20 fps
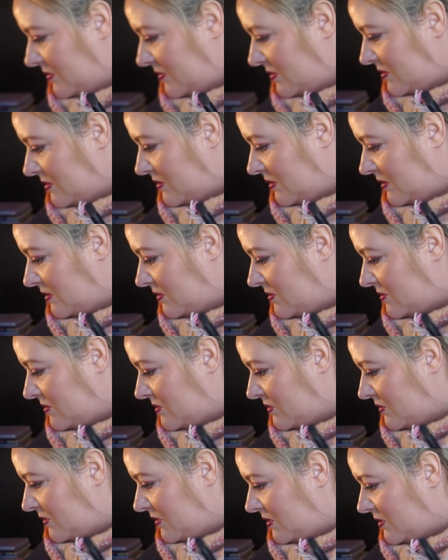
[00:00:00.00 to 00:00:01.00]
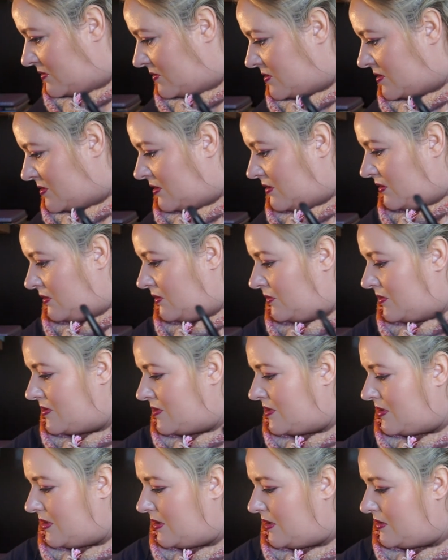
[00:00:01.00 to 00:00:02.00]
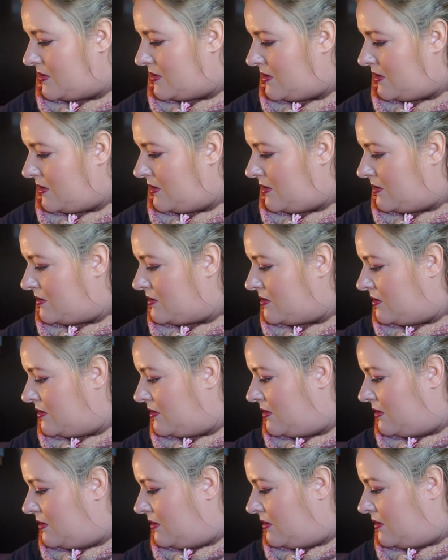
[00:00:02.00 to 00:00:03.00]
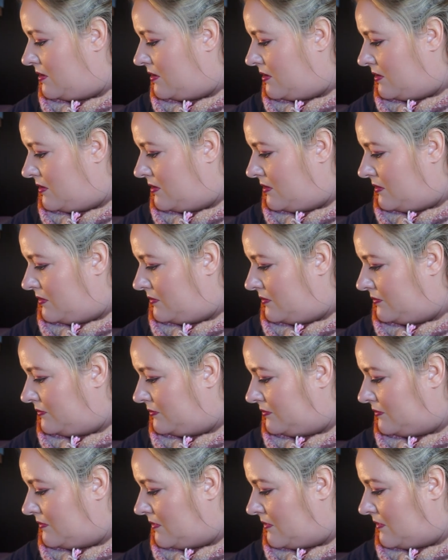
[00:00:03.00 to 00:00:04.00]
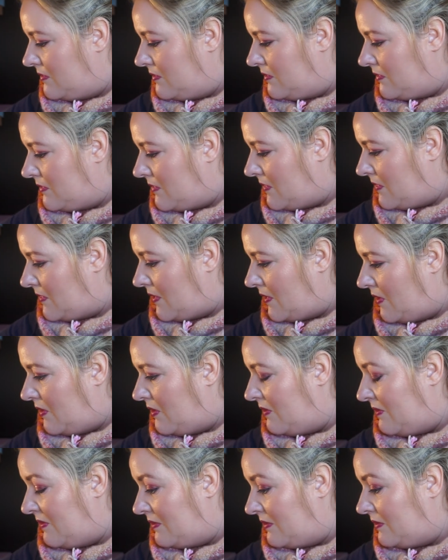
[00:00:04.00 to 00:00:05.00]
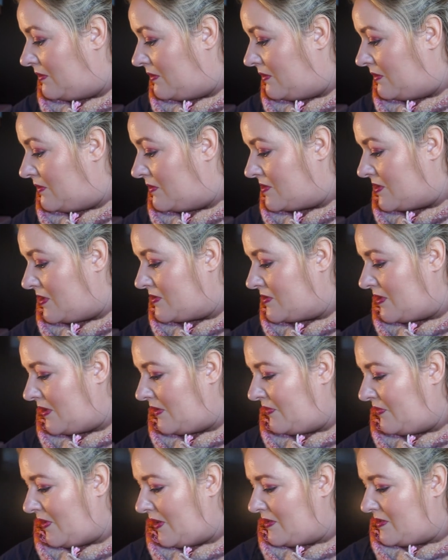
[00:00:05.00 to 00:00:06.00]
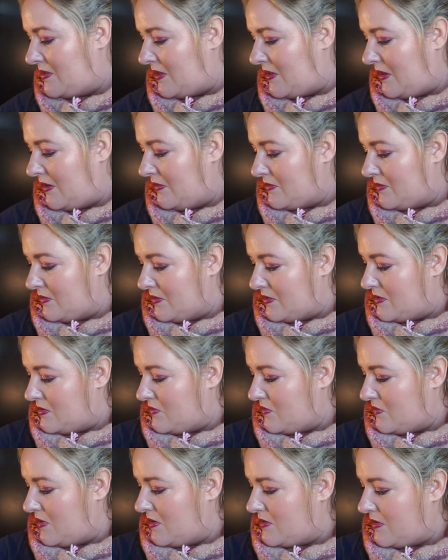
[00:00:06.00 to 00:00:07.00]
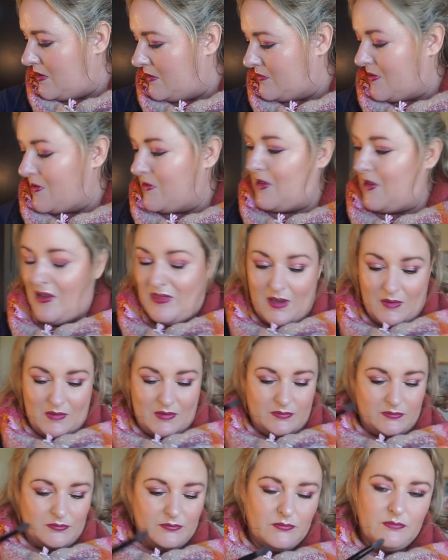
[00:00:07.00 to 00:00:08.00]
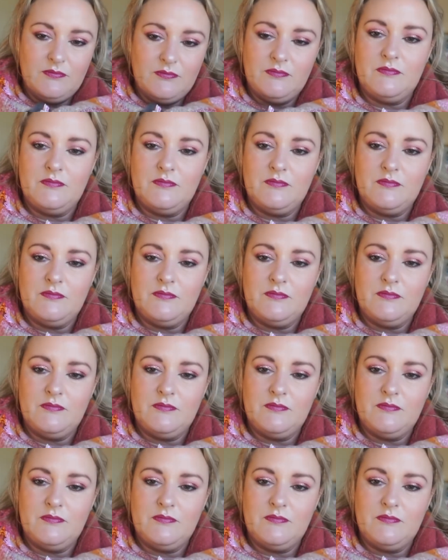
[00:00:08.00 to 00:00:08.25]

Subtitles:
should show you another one too, did I not? Oh, no doubt I'll find it afterwards, straight after. Oh yeah, that one.